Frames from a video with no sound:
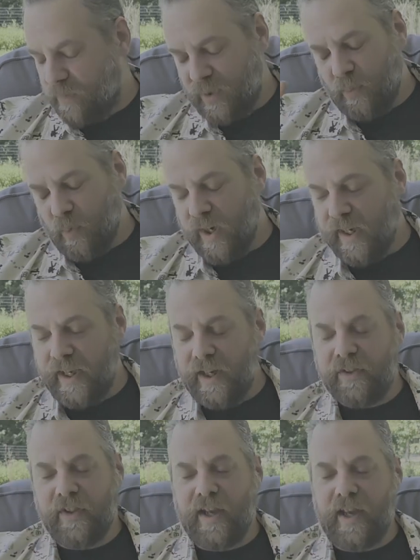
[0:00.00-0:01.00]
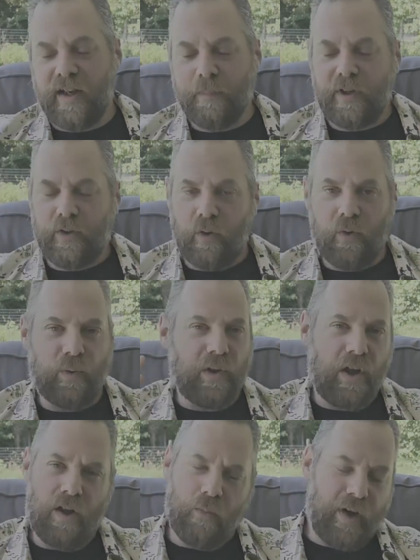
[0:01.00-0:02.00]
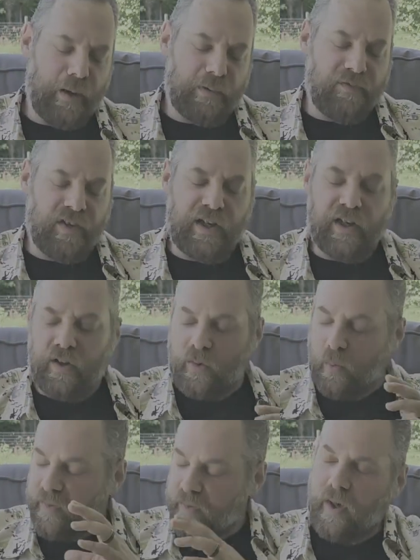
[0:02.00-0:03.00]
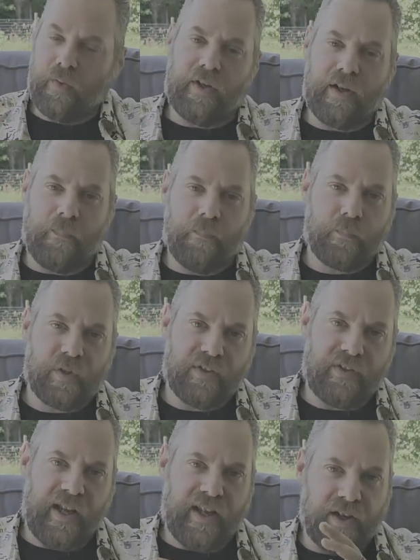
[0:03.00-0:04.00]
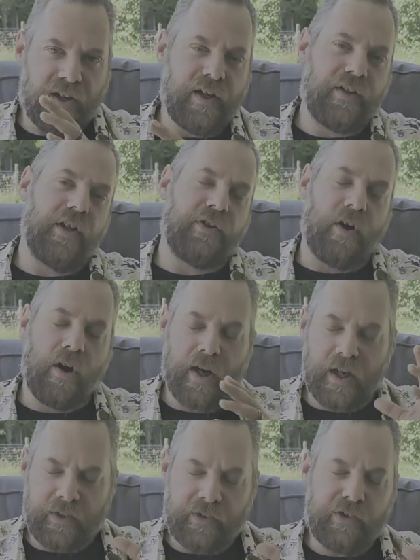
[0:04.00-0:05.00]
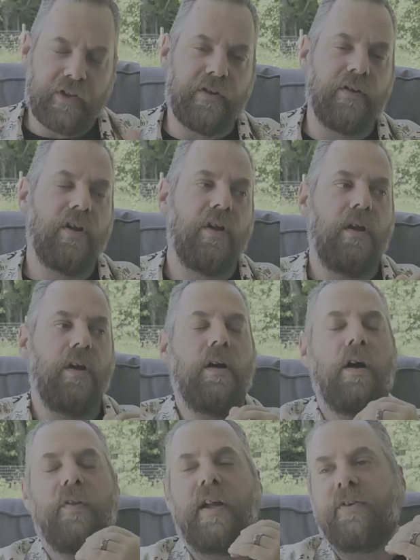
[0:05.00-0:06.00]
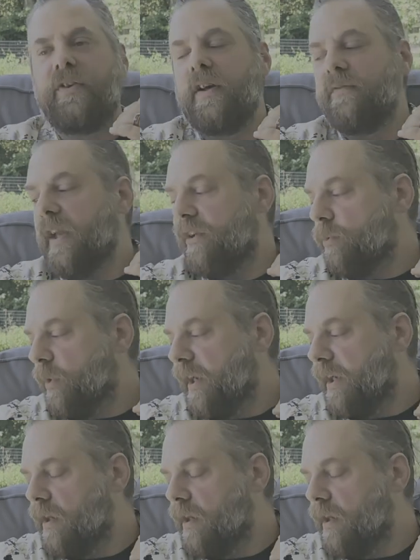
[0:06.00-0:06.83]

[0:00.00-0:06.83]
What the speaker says: We're going to get into that. I'm going to do a whole long rambly video with all the data and the targets and all that stuff next week.